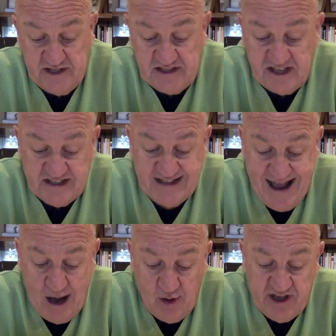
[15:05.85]
He says,
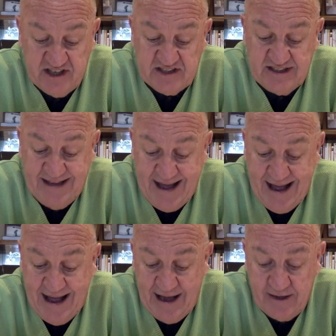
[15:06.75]
"Now it is
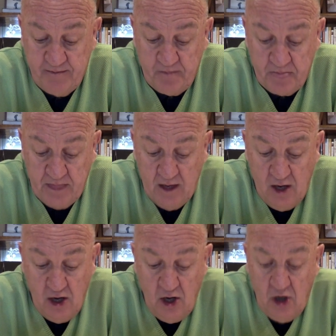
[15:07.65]
God
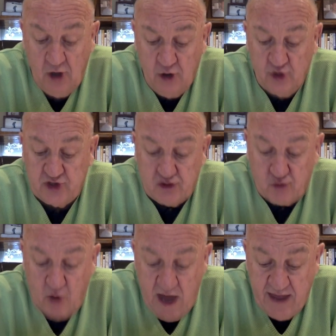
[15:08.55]
who
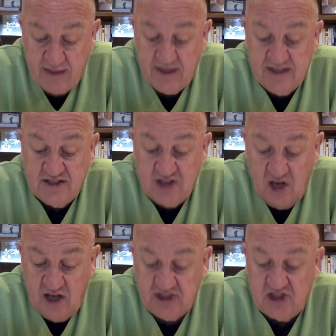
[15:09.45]
strengthens
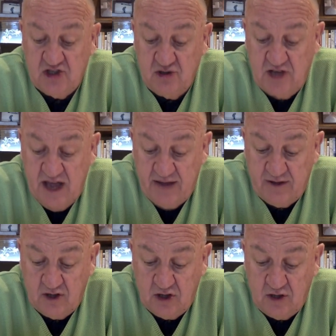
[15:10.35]
us
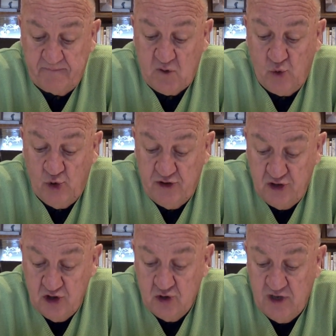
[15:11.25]
together with
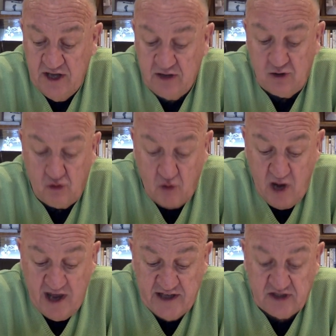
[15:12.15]
you in
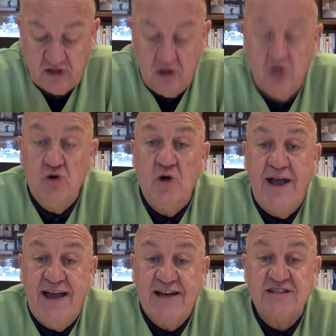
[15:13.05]
Christ, who
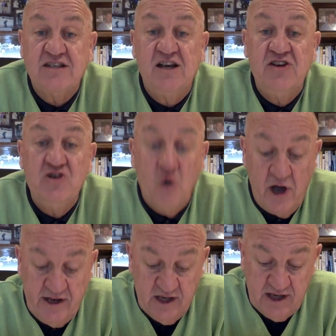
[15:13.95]
has
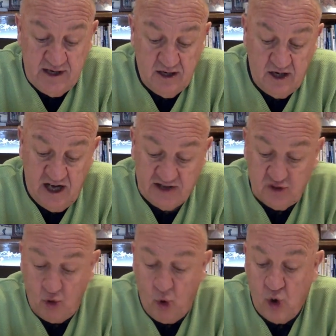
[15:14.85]
anointed
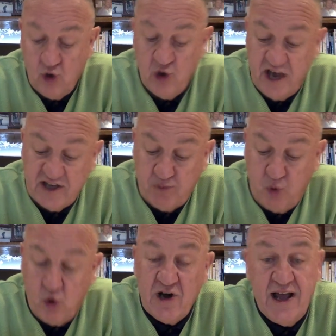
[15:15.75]
us or who has
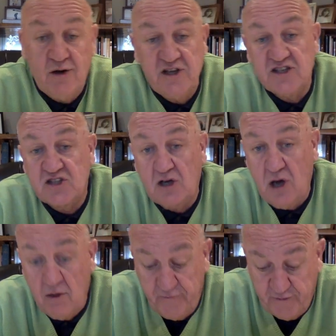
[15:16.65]
poured out his
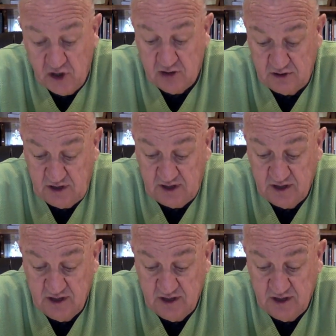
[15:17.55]
comfort